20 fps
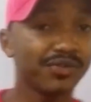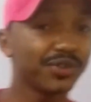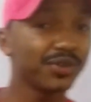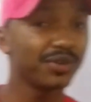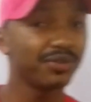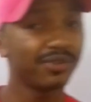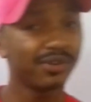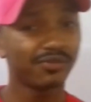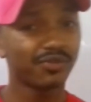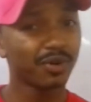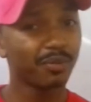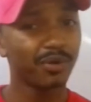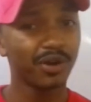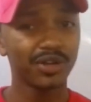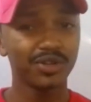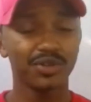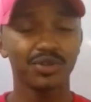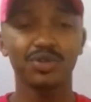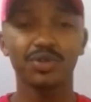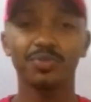you, even from our
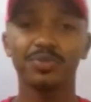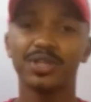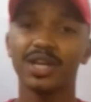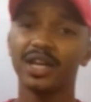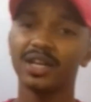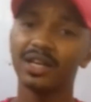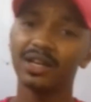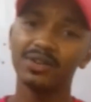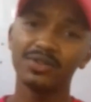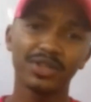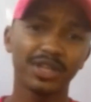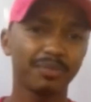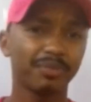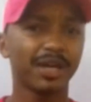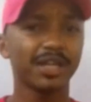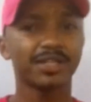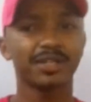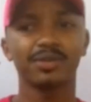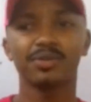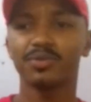YouTube channel, you keep
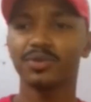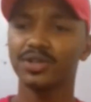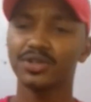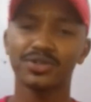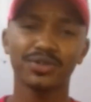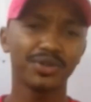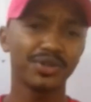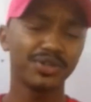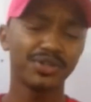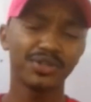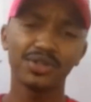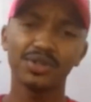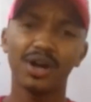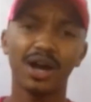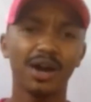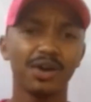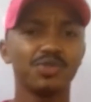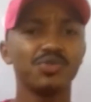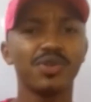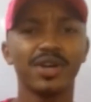asking questions,
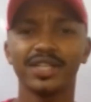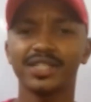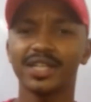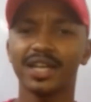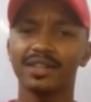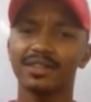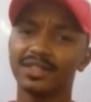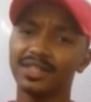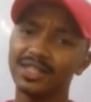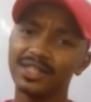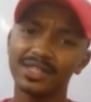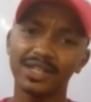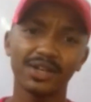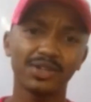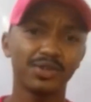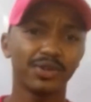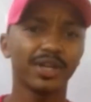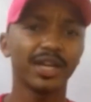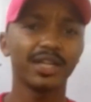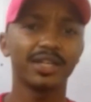how do I start this? How
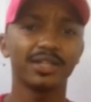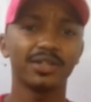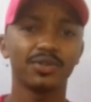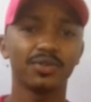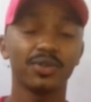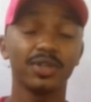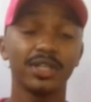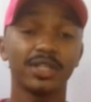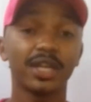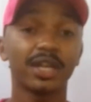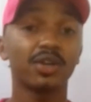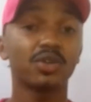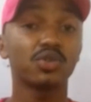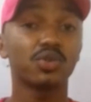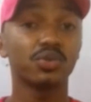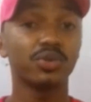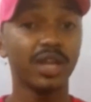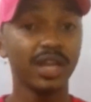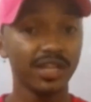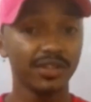do I get into this? And on
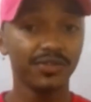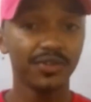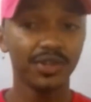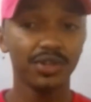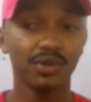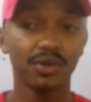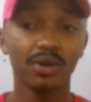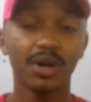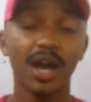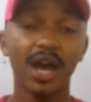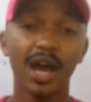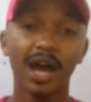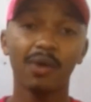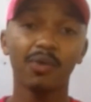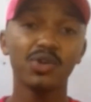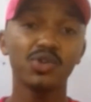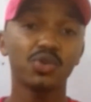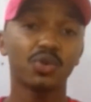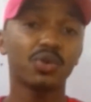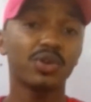today's video, I
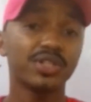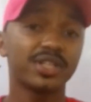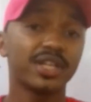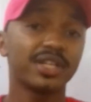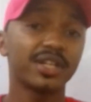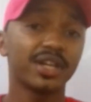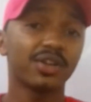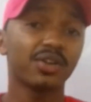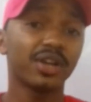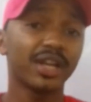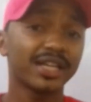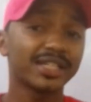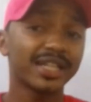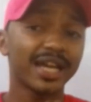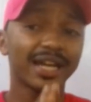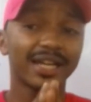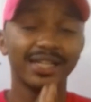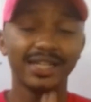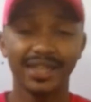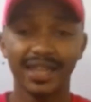want to concentrate on
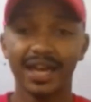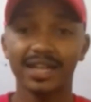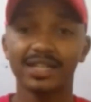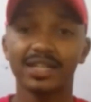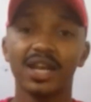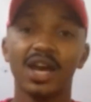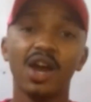exactly that.